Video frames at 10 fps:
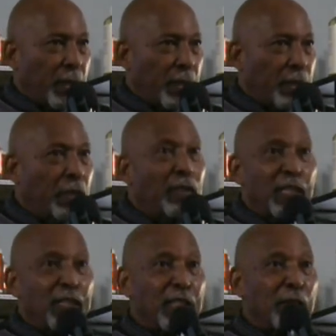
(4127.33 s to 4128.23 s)
Do you
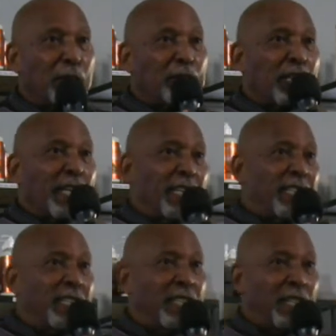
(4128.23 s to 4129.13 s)
understand what I'm saying?
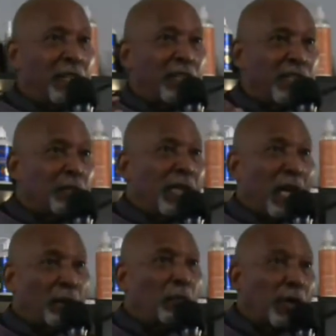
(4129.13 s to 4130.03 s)
See, we
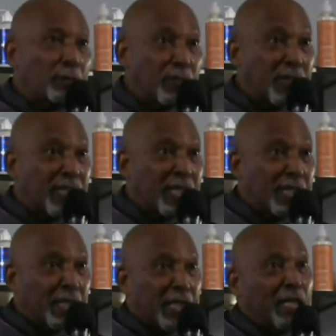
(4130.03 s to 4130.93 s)
got ripped,
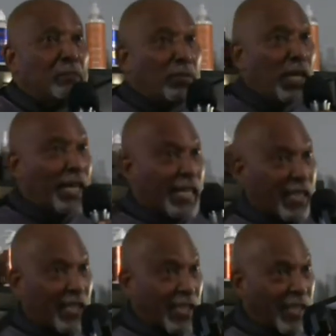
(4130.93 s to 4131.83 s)
then
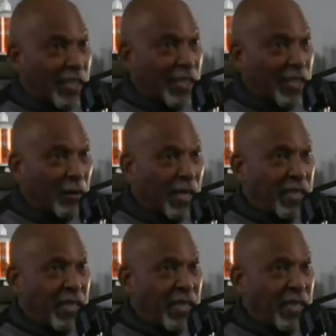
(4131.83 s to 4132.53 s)
played, right?